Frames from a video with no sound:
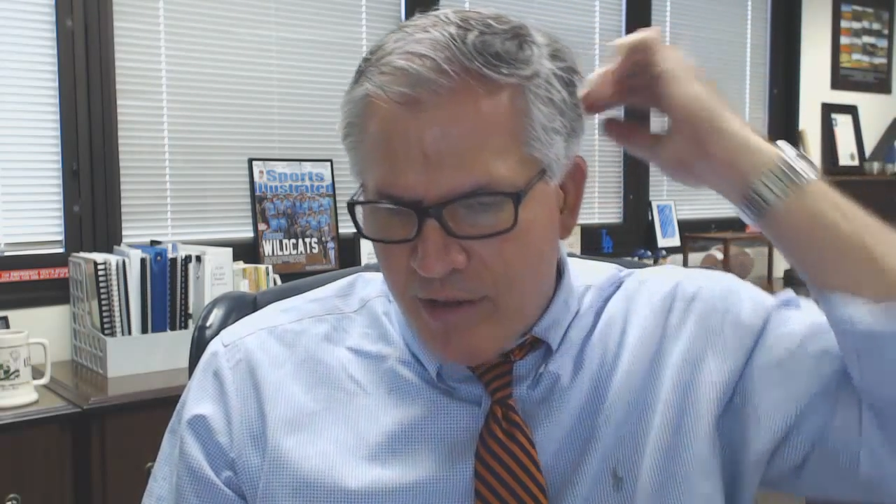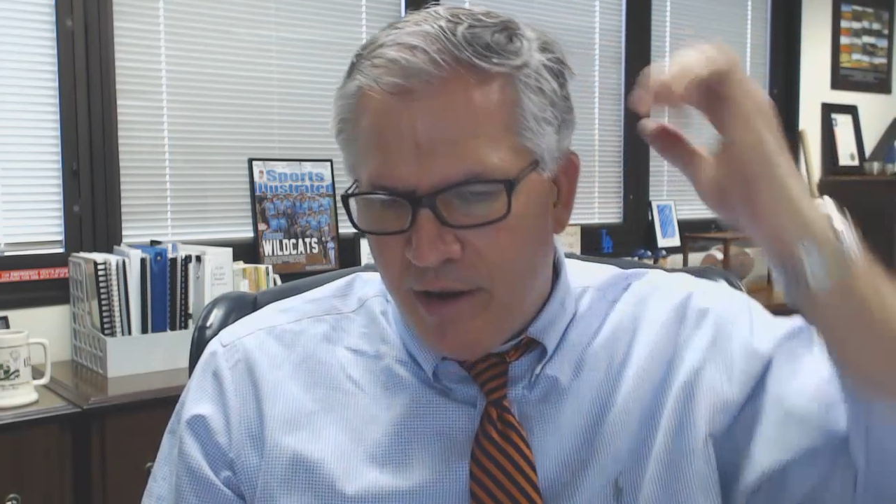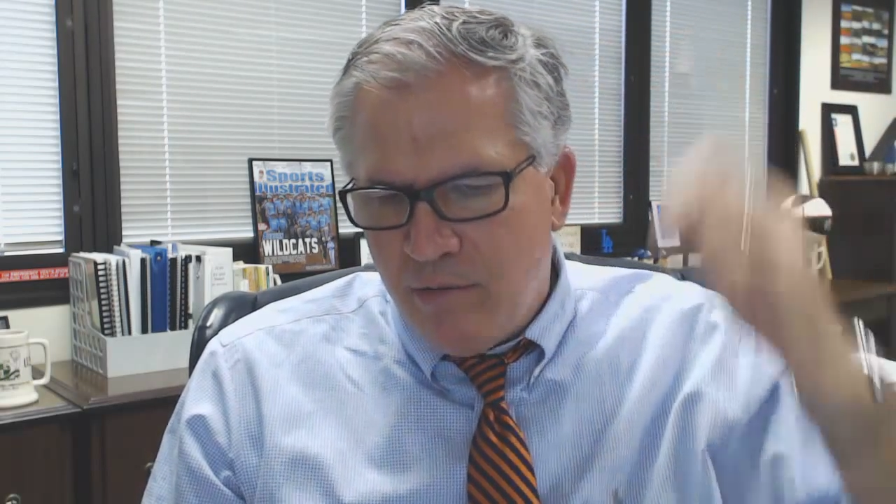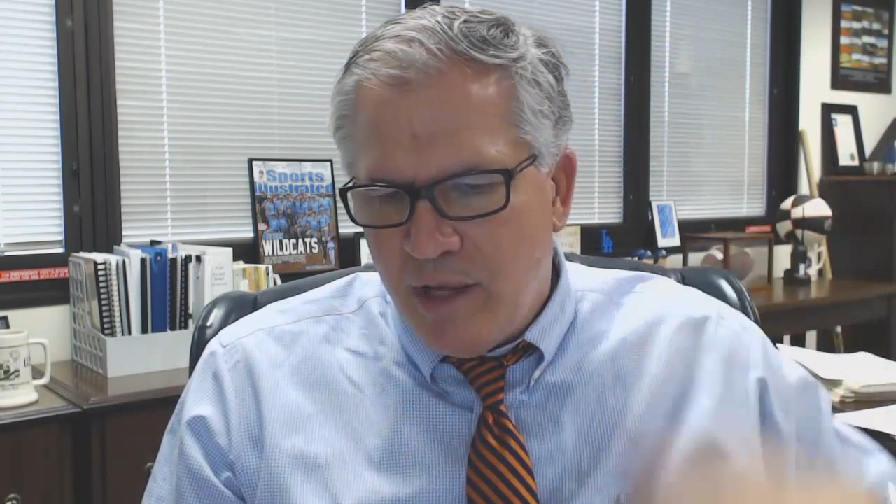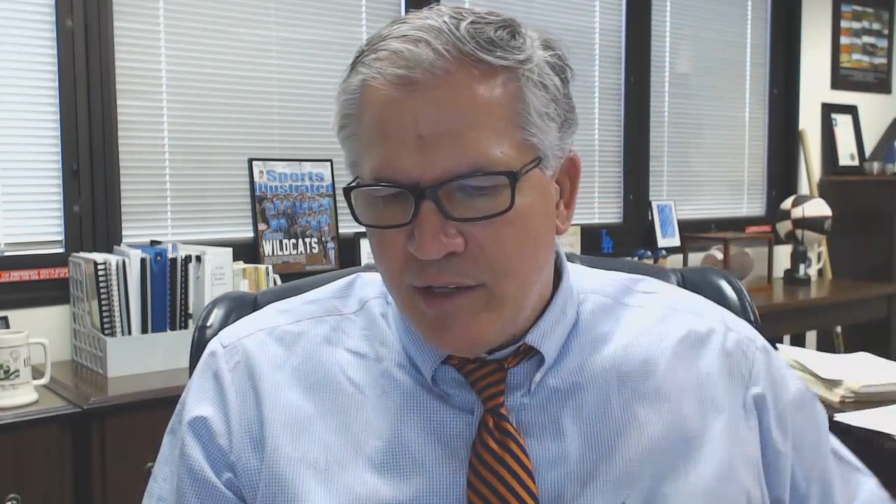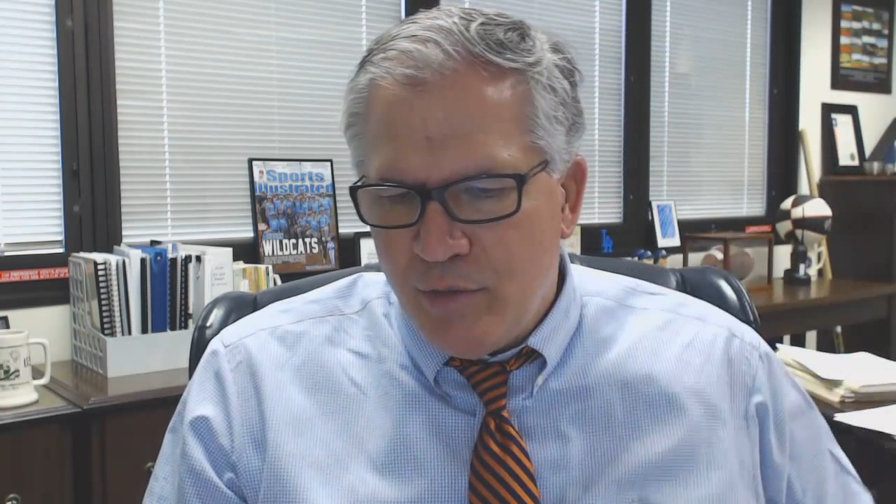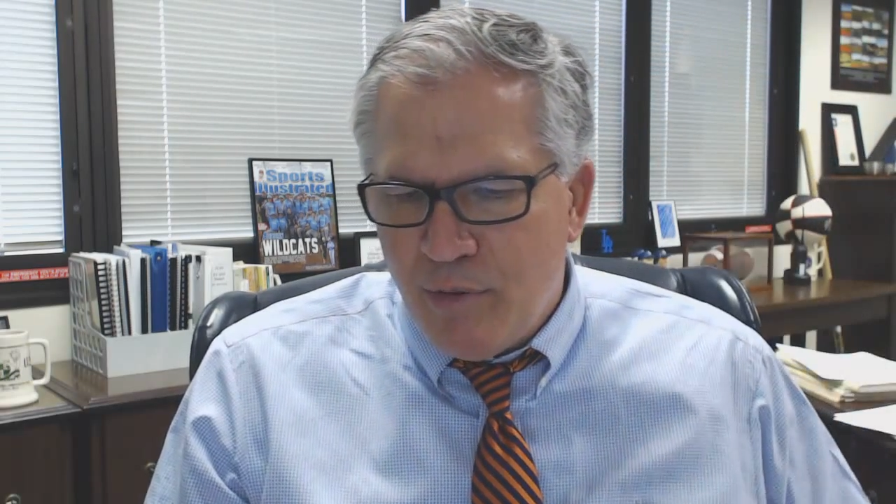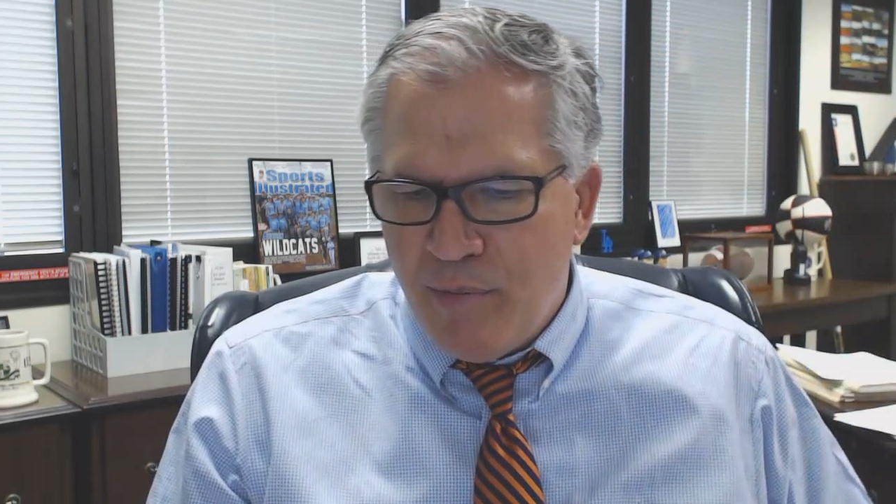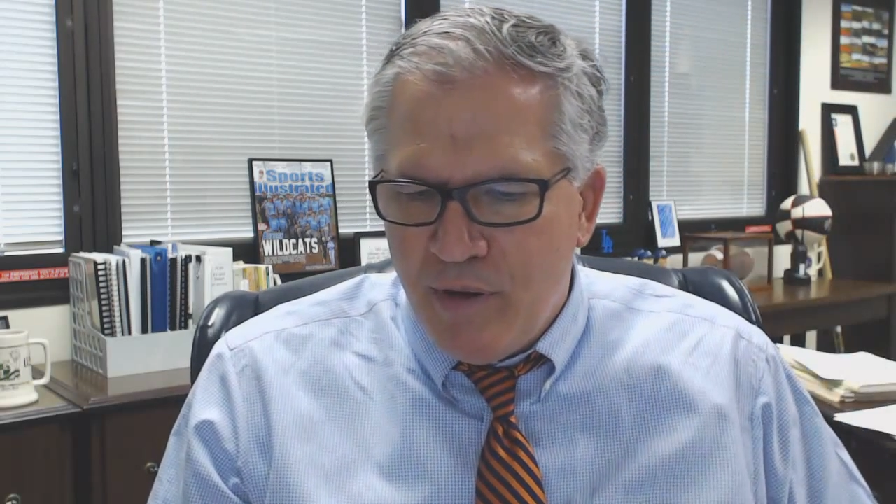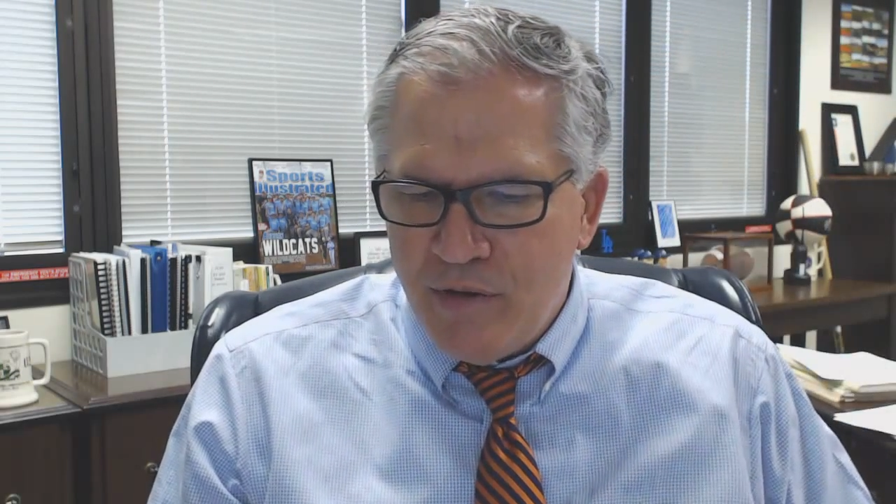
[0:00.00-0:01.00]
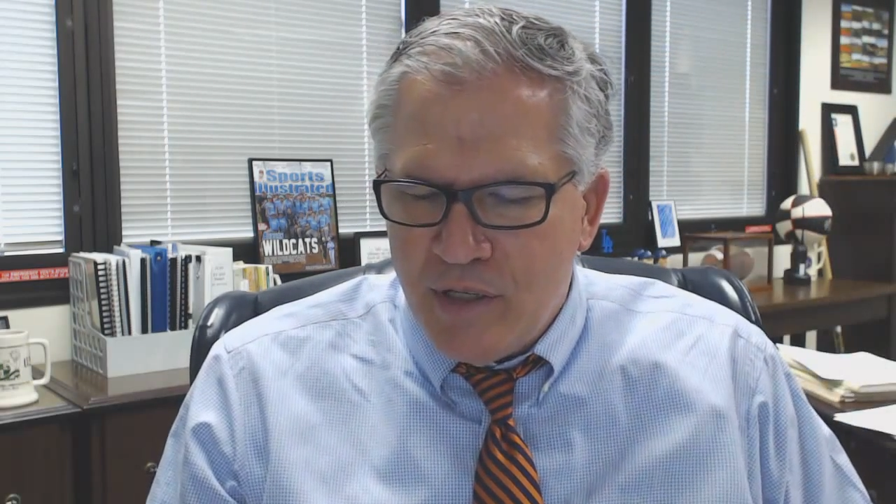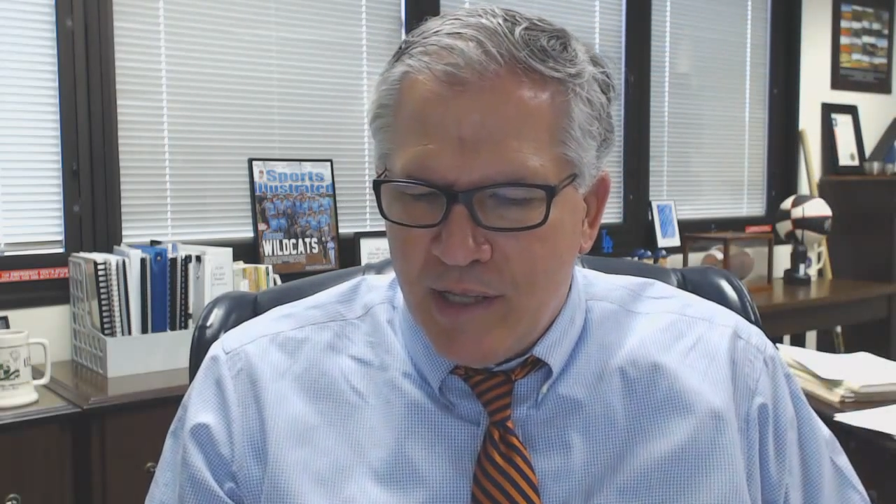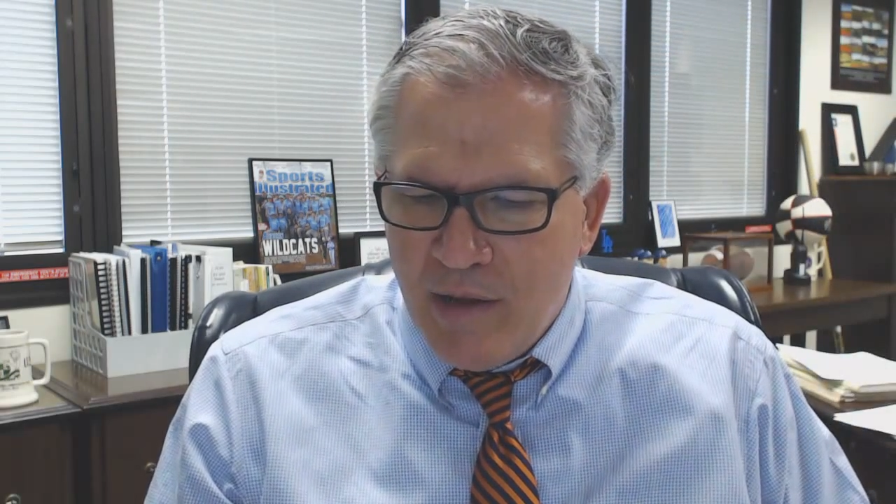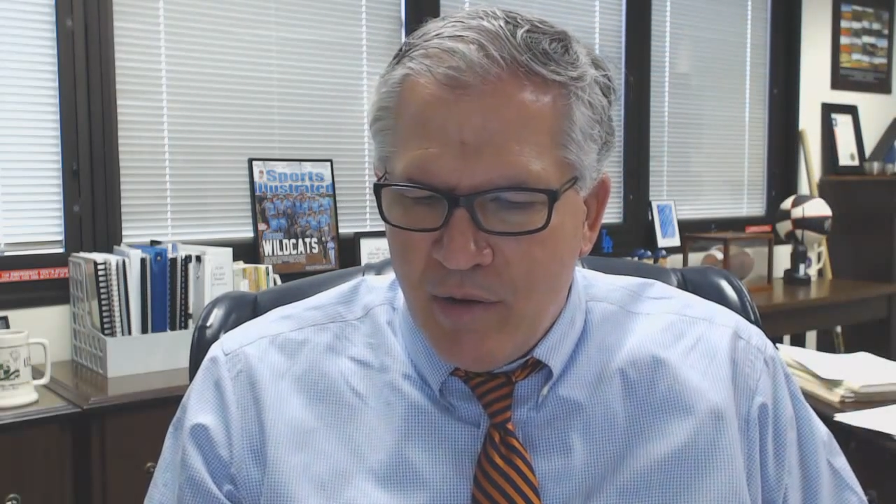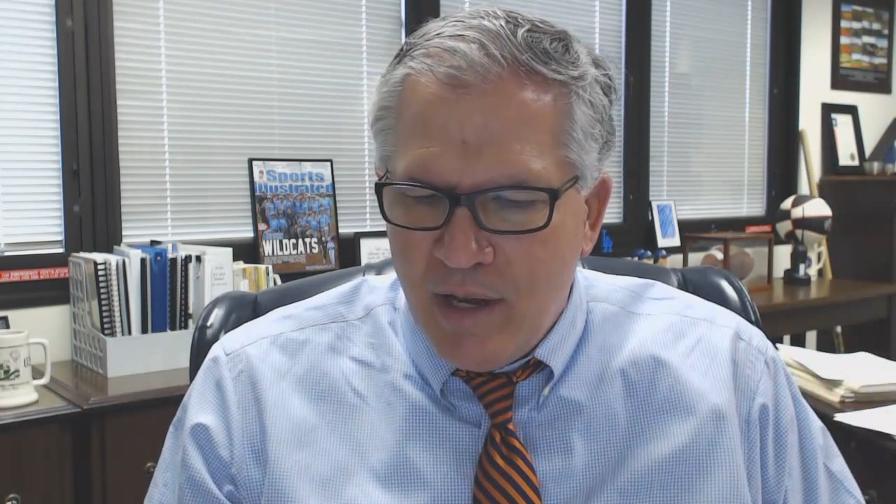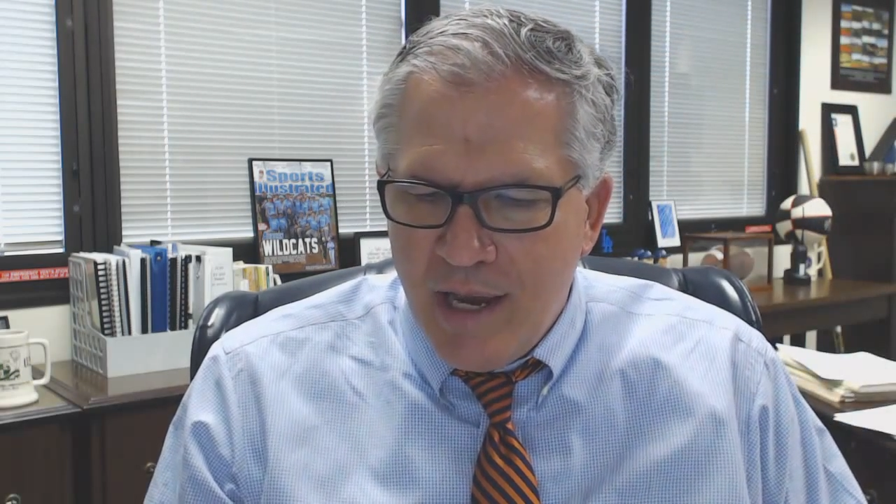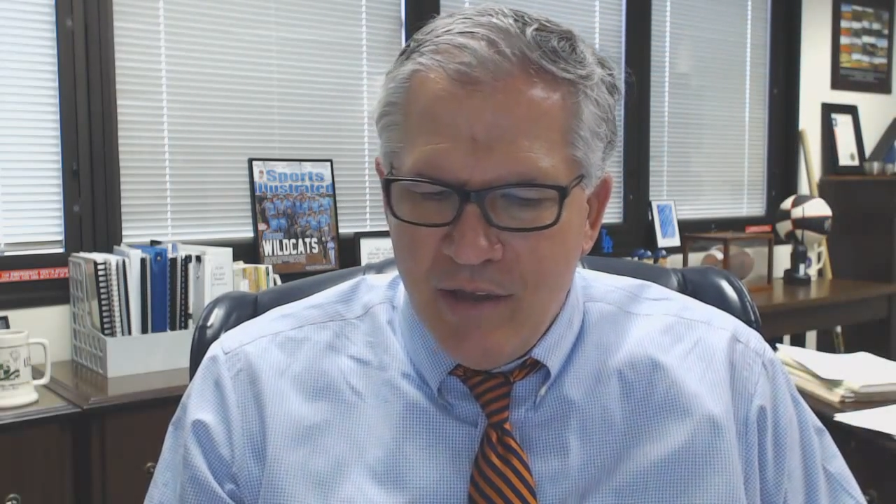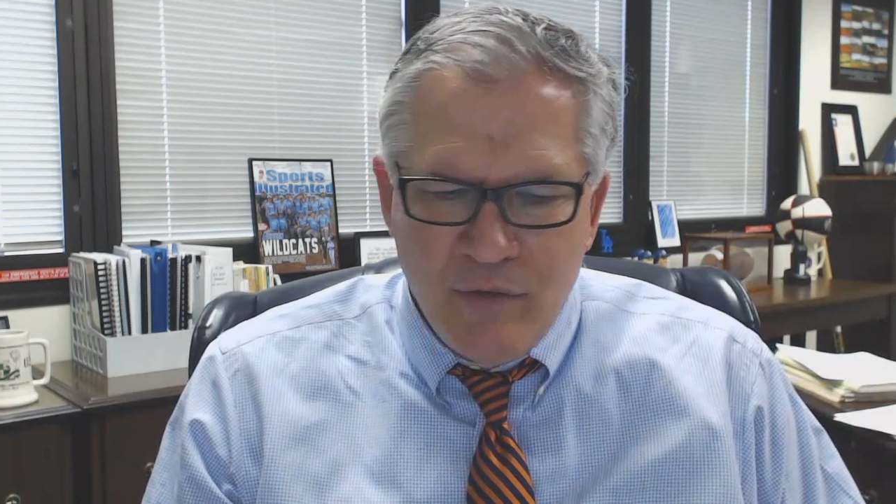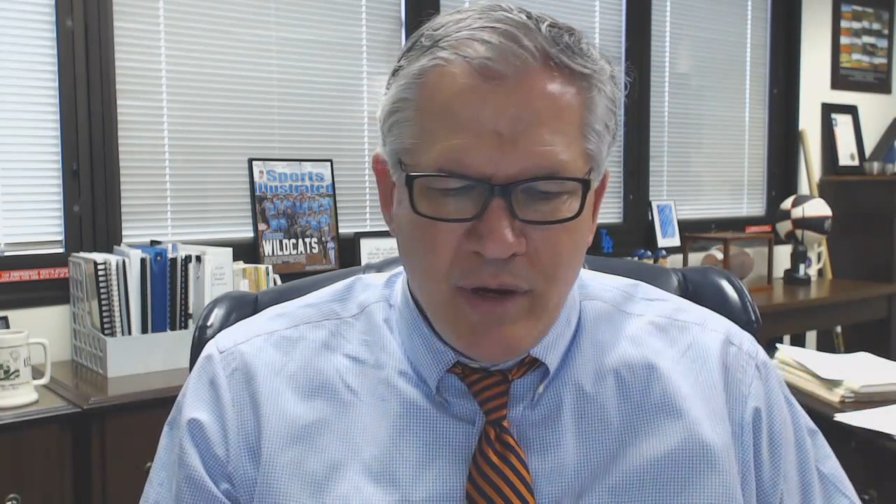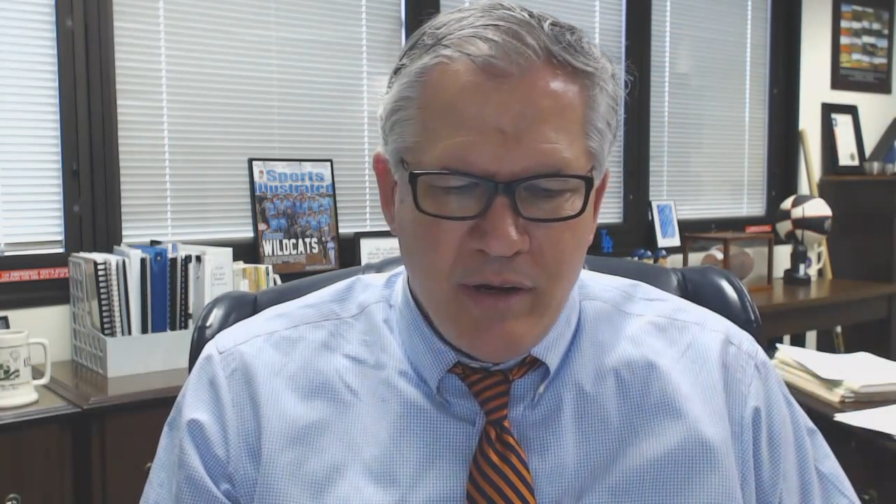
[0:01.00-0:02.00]
Rather, I would like to propose allowing
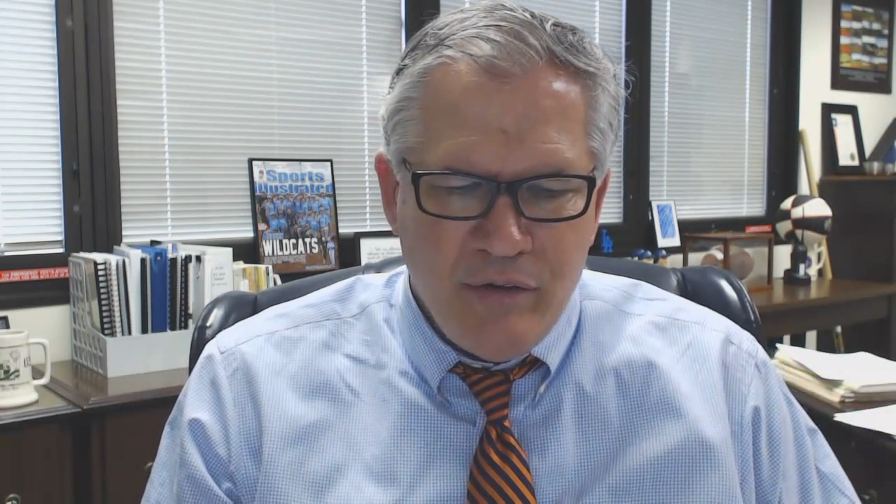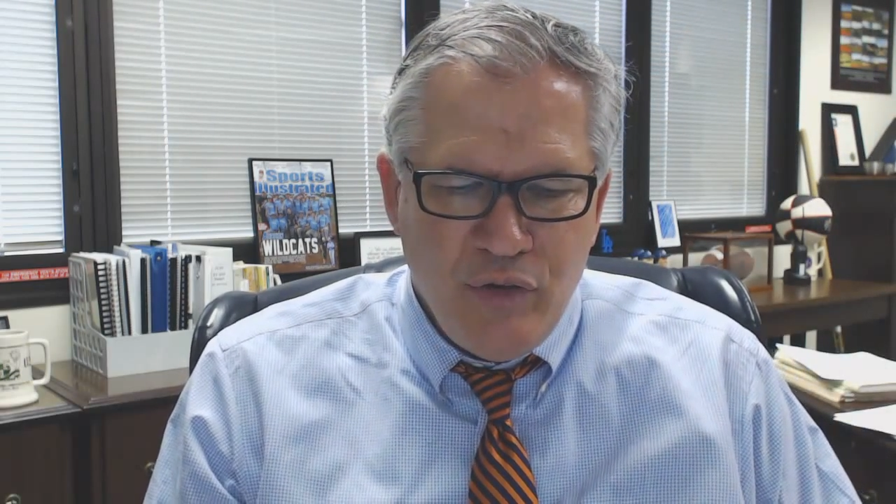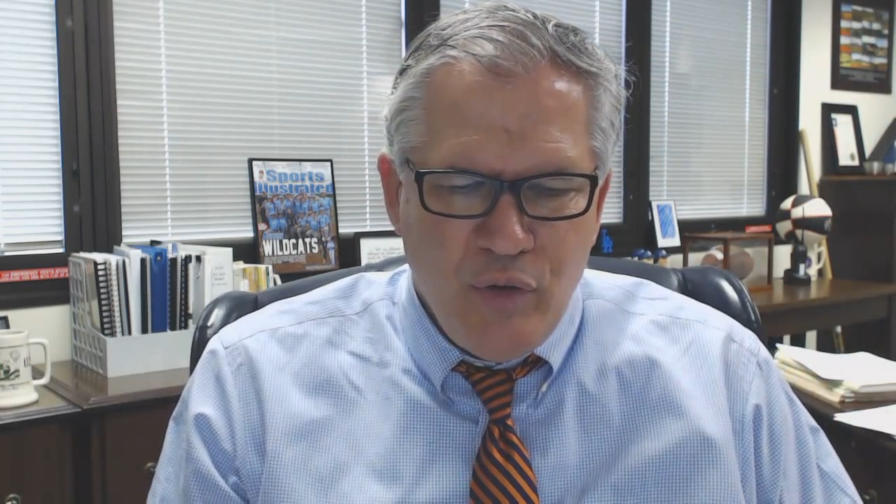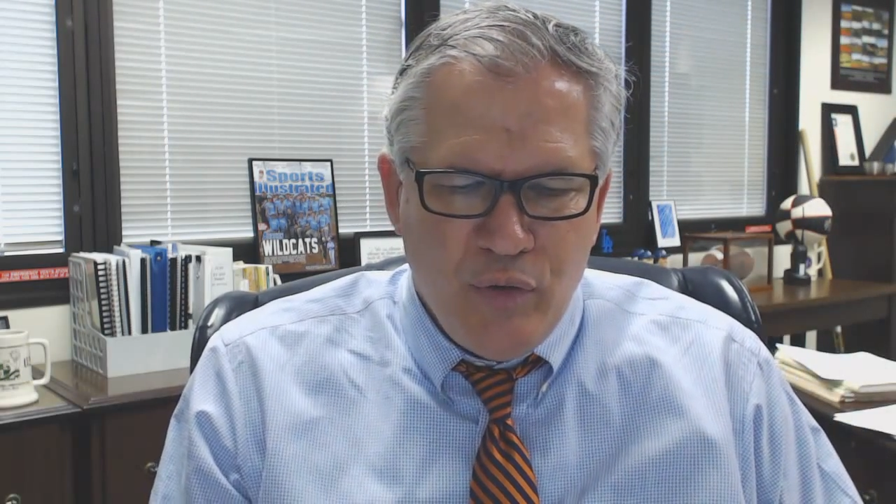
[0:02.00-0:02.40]
8th graders